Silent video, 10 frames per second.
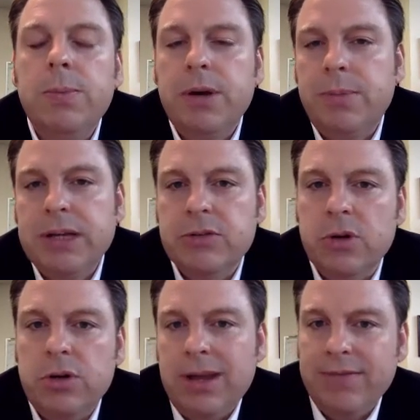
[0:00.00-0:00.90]
open up
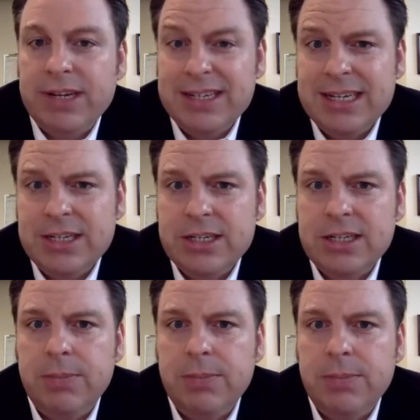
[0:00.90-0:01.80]
escrow, you have
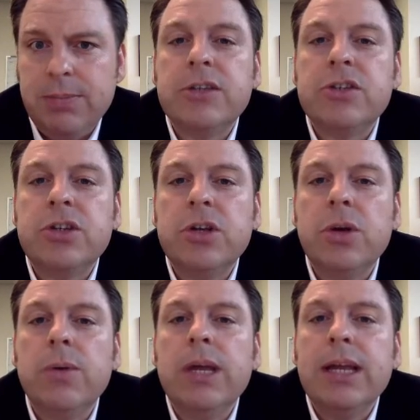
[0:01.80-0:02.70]
contingency periods
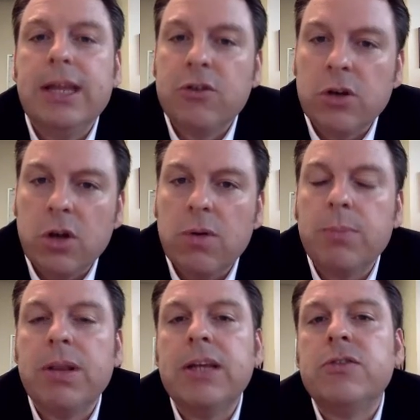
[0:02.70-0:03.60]
to get your loan
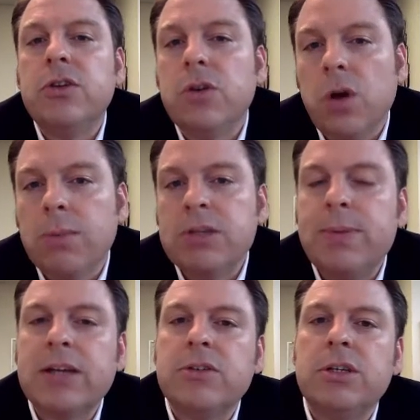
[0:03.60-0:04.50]
in place, do your home
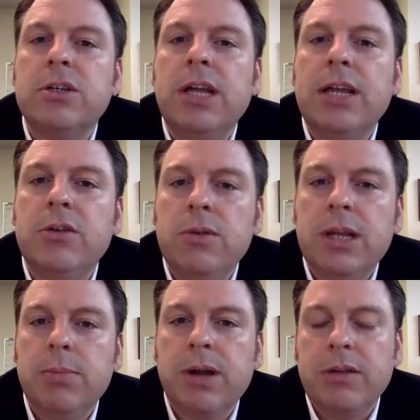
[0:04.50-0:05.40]
inspection, and do
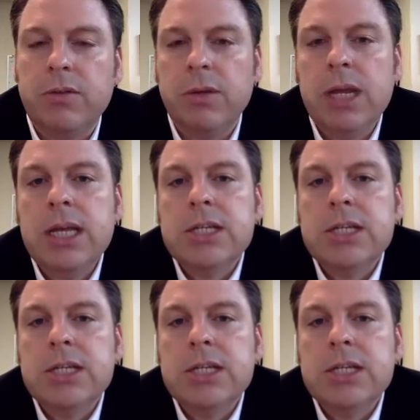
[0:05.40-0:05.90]
the appraisal.